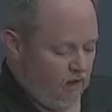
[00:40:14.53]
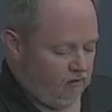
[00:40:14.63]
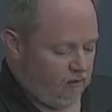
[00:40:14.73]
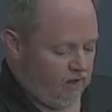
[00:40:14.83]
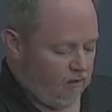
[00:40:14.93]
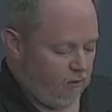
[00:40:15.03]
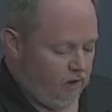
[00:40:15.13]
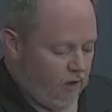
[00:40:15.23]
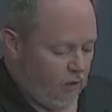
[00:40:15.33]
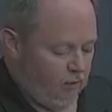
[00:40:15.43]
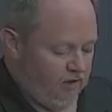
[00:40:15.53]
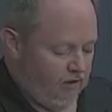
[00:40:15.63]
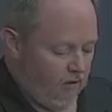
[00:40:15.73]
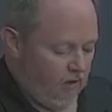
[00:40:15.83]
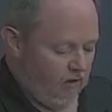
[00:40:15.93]
I've been
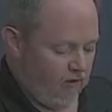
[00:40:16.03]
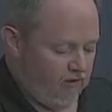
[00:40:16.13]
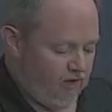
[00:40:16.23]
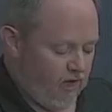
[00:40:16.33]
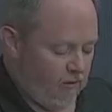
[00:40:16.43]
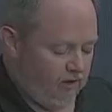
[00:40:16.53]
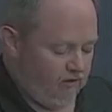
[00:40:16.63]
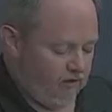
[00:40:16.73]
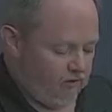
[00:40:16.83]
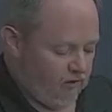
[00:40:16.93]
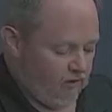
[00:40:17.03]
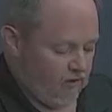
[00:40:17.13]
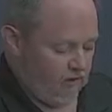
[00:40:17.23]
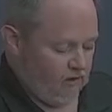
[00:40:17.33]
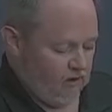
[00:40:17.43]
reopened along the same
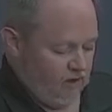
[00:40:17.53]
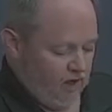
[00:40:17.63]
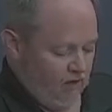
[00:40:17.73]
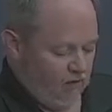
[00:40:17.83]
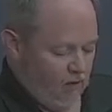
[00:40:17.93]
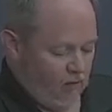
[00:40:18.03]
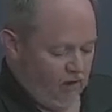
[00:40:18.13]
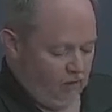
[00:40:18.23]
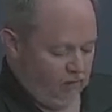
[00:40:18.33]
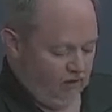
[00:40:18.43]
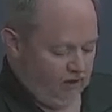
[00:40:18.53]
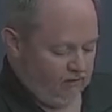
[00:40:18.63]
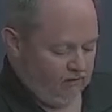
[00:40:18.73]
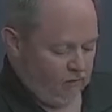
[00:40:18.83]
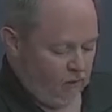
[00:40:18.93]
incision, and though metal
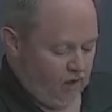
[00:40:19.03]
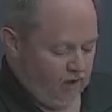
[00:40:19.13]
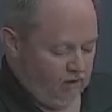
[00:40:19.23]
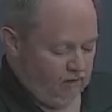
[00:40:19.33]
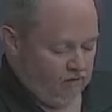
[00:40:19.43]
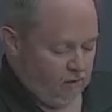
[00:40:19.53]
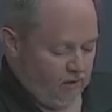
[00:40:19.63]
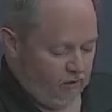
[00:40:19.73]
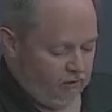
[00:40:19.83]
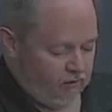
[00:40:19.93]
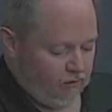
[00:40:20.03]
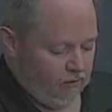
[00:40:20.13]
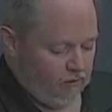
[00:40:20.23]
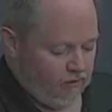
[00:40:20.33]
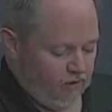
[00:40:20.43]
plates and wires, metal
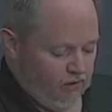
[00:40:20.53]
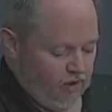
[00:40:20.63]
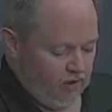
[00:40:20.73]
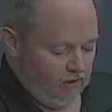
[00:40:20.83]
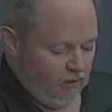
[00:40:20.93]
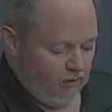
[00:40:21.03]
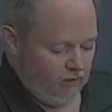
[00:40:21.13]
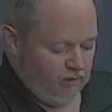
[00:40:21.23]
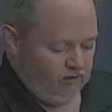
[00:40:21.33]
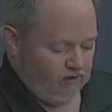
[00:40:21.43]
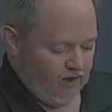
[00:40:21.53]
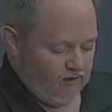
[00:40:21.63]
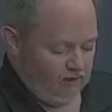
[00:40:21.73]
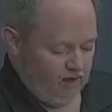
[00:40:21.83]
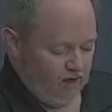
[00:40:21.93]
screws, can only be
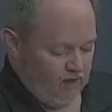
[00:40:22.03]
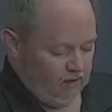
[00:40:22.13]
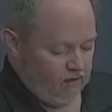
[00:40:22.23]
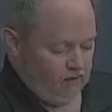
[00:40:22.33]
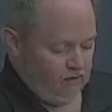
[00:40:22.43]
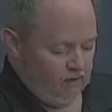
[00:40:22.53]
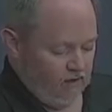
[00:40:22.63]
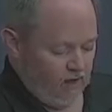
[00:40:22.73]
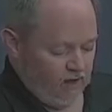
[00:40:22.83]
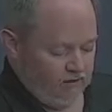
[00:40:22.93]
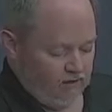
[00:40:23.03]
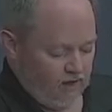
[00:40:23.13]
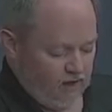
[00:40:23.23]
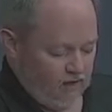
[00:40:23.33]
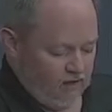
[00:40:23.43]
said to ache, I
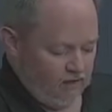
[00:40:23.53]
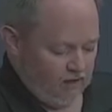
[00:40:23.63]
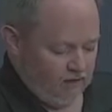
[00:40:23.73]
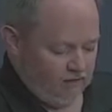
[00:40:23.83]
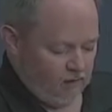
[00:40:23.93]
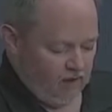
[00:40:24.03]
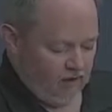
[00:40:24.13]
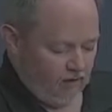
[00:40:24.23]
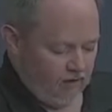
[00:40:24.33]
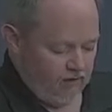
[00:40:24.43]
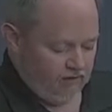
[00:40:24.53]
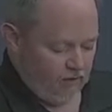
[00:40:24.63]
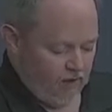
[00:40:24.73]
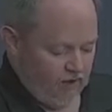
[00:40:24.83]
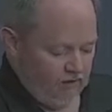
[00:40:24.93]
say it is the metal in
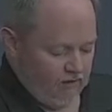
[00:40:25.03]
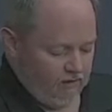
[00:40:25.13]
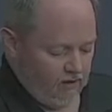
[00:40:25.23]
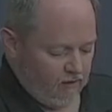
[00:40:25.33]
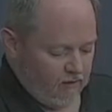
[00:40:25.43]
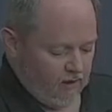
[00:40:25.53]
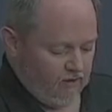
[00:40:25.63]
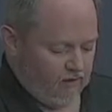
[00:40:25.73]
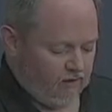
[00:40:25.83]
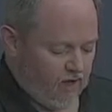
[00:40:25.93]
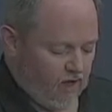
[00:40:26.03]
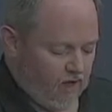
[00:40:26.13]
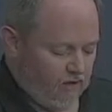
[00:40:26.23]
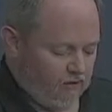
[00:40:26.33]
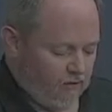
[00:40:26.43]
this leg that tells me the
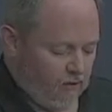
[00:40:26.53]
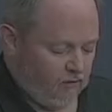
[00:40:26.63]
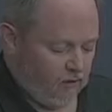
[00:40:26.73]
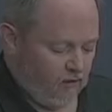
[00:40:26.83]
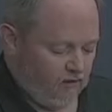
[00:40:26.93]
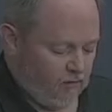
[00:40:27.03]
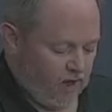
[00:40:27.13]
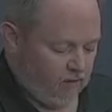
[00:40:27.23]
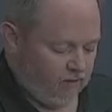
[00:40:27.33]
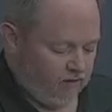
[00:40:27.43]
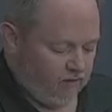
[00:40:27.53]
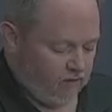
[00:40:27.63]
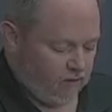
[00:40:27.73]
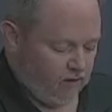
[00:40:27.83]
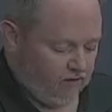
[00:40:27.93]
sky is so full of mountains
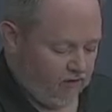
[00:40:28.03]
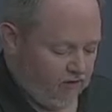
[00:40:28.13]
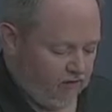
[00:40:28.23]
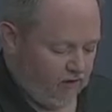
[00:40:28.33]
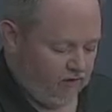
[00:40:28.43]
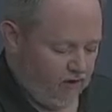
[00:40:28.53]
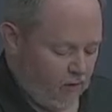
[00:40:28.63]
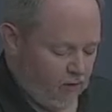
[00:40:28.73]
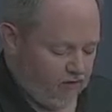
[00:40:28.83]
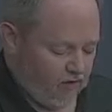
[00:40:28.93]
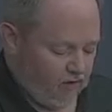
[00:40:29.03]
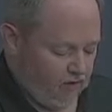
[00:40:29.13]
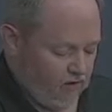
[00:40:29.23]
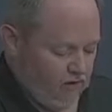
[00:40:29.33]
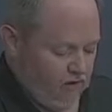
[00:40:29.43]
and trenches as the ocean